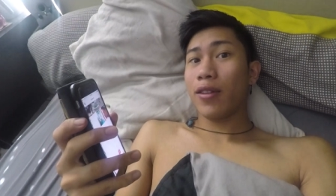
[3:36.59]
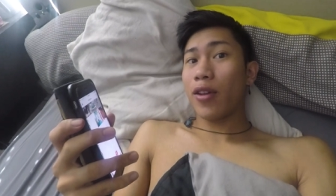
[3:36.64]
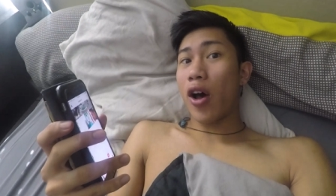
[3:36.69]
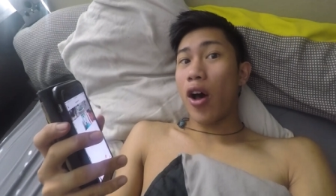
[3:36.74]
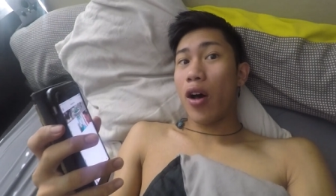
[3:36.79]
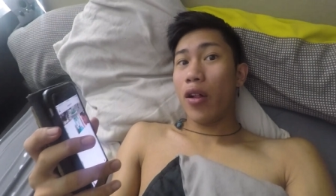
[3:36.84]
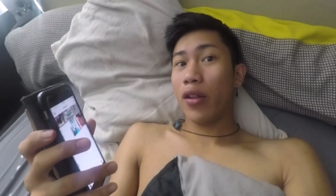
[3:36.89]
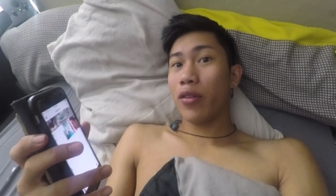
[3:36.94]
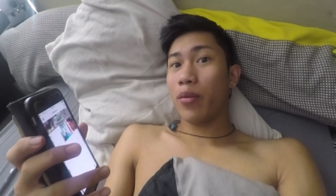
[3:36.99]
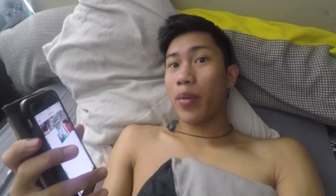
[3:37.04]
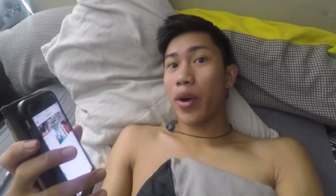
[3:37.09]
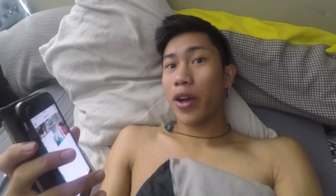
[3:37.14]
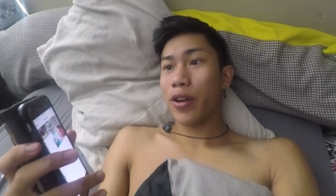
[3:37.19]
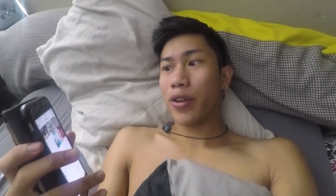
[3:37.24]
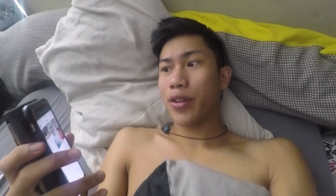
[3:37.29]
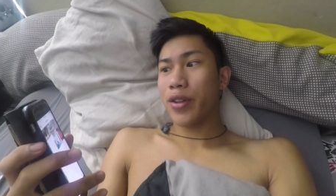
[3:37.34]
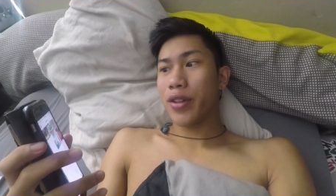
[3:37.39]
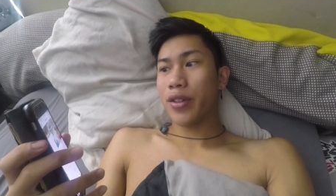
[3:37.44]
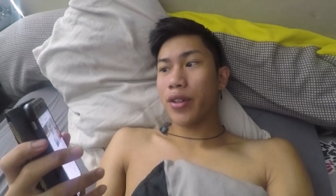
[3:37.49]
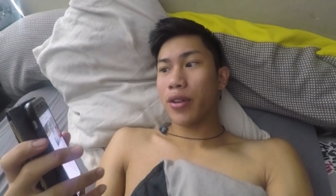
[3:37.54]
all of my
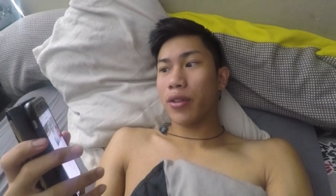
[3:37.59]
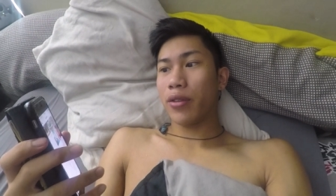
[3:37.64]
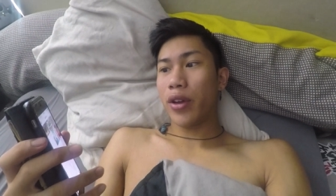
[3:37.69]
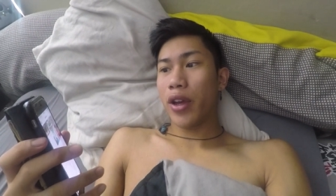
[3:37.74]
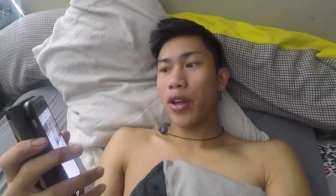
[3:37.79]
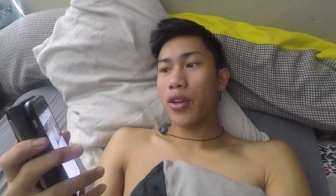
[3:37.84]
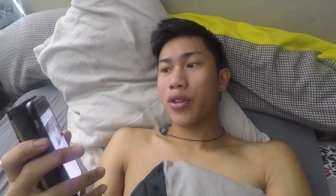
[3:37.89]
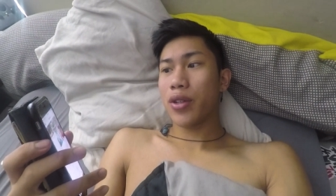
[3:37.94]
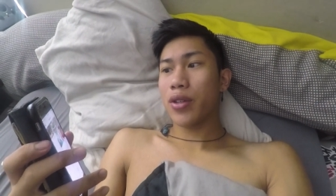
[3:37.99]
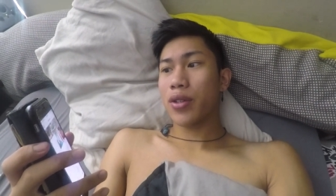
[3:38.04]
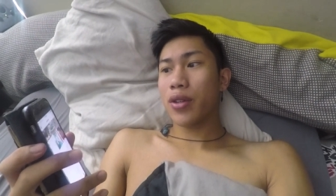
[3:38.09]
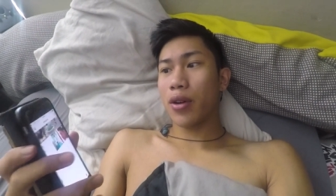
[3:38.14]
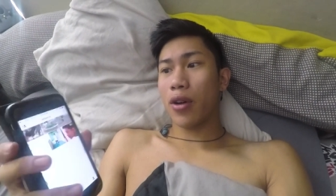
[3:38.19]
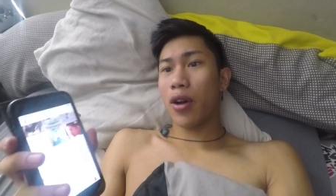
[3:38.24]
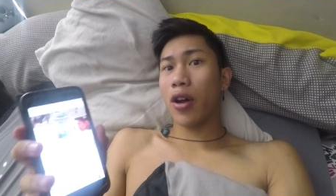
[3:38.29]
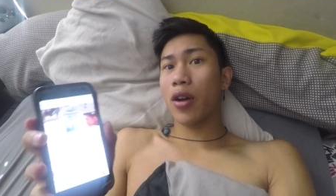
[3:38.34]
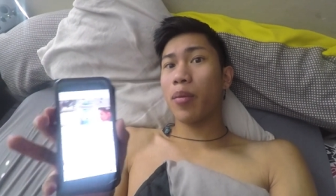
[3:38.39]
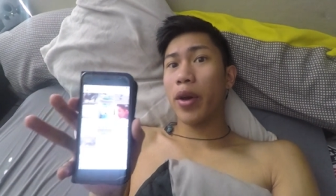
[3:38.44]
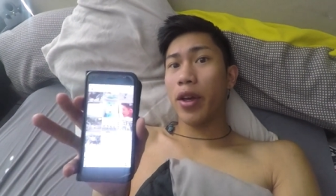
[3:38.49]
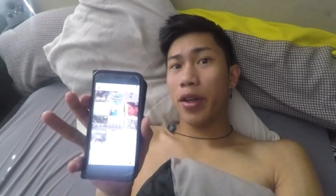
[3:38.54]
artistic creations are
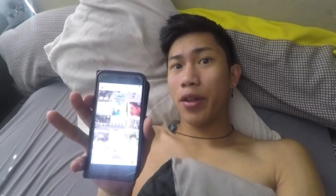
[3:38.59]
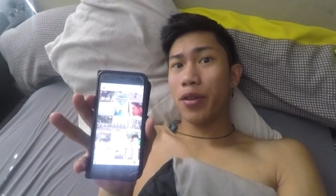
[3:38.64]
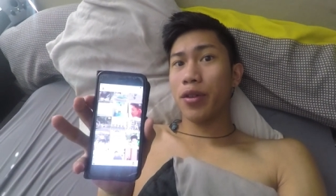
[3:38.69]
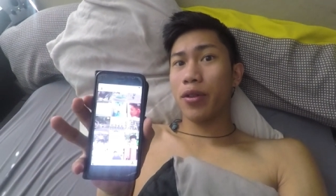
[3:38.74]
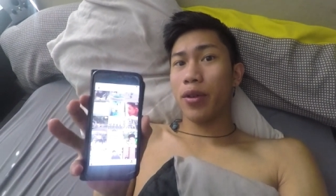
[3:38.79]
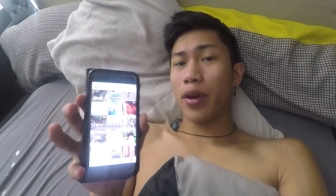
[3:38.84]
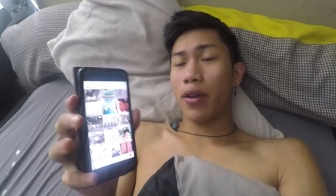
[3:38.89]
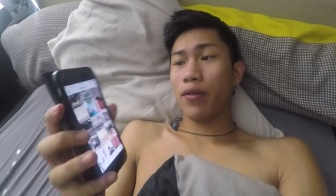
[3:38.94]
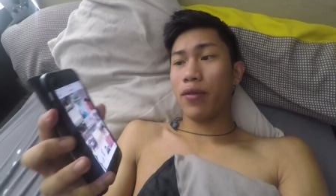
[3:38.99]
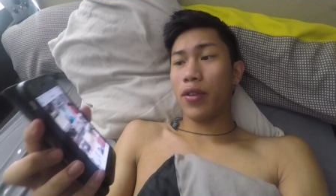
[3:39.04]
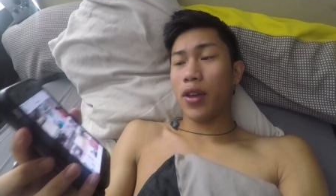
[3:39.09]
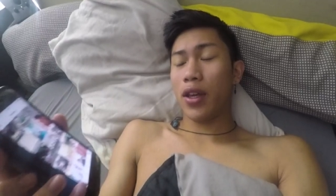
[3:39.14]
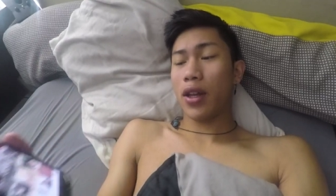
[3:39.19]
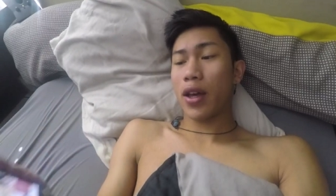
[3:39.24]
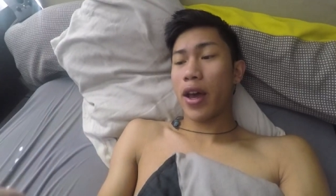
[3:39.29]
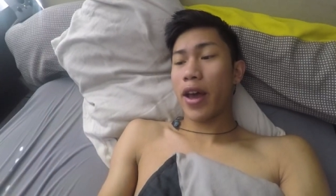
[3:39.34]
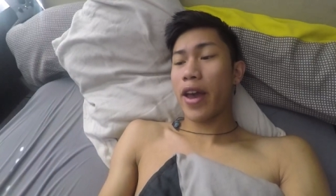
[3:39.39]
on my Instagram feed. I